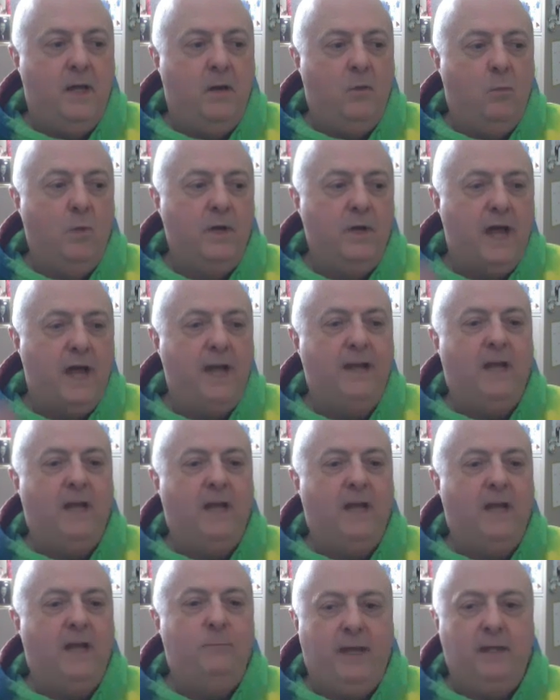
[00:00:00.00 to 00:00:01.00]
When I
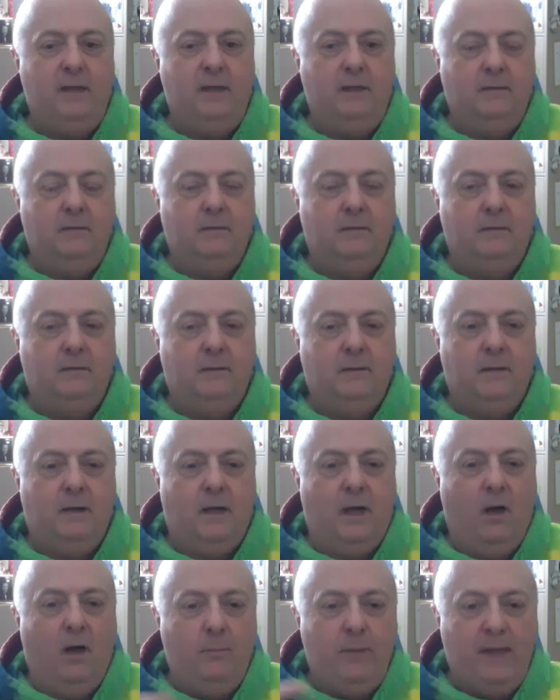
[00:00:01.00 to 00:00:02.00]
get paid,
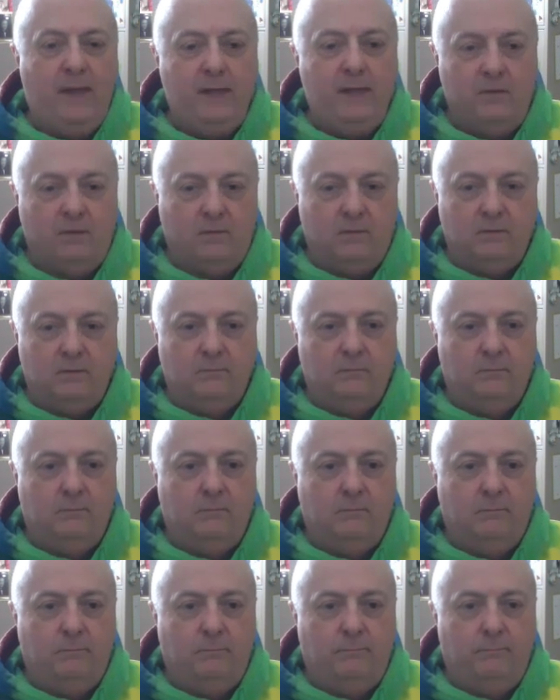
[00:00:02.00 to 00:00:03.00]
I'll pay you.
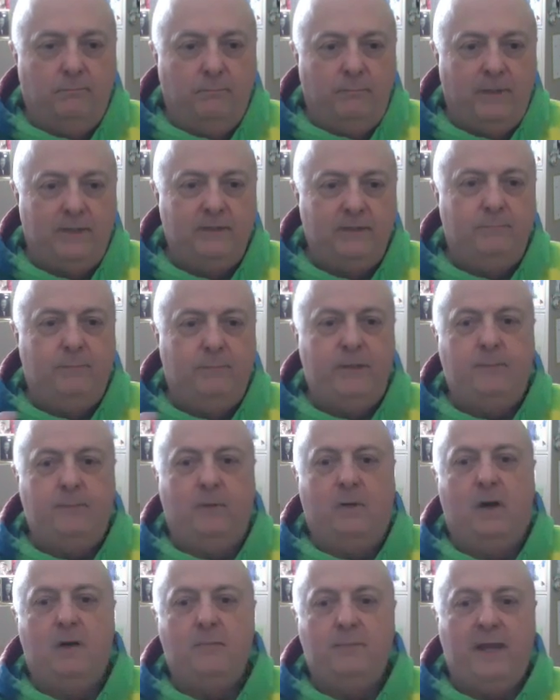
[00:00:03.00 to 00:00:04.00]
But people
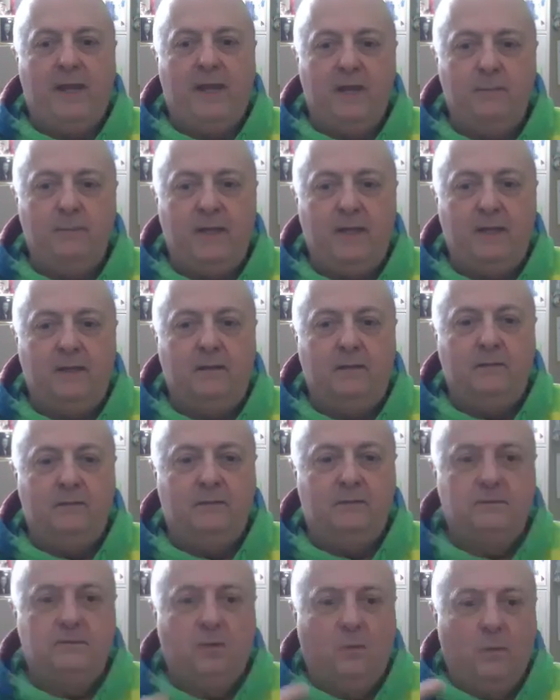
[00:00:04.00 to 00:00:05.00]
aren't paying me.
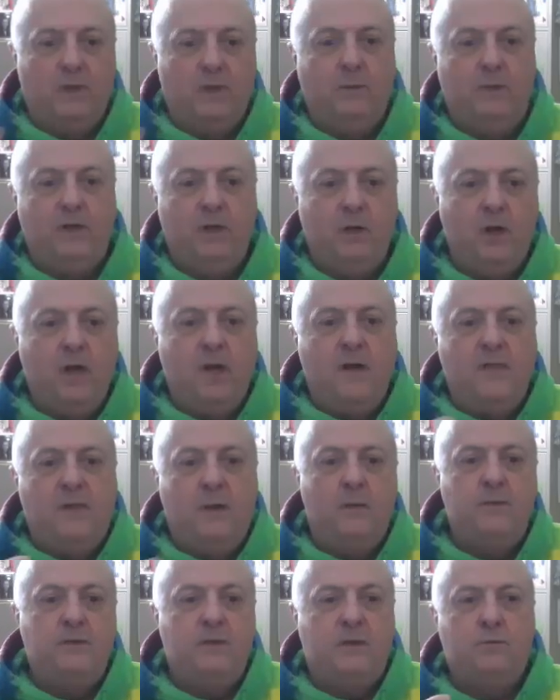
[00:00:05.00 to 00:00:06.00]
So what do? There
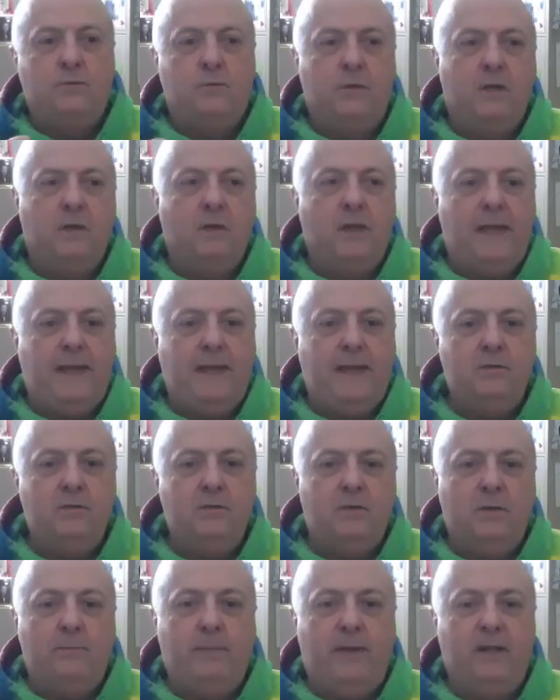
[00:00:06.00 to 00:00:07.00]
was this real
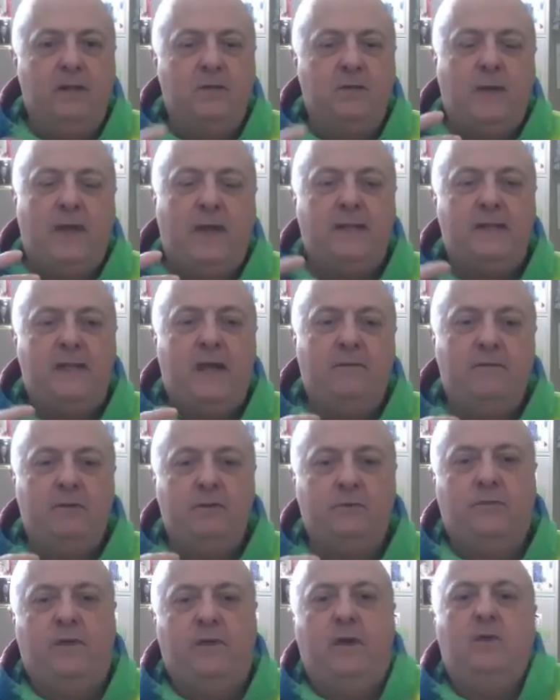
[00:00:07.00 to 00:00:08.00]
interdependence. We had to have
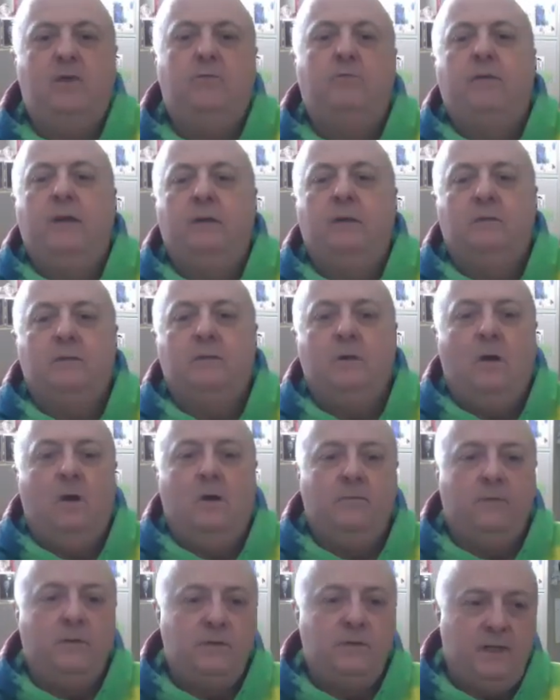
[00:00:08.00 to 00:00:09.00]
these very real
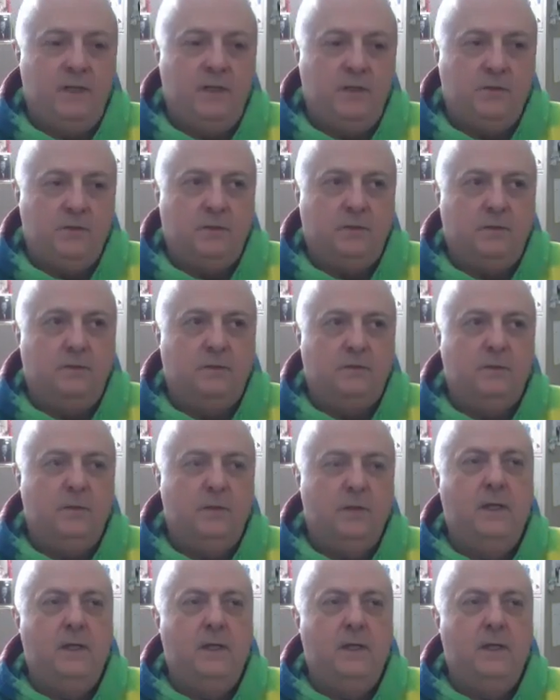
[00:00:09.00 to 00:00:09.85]
conversations.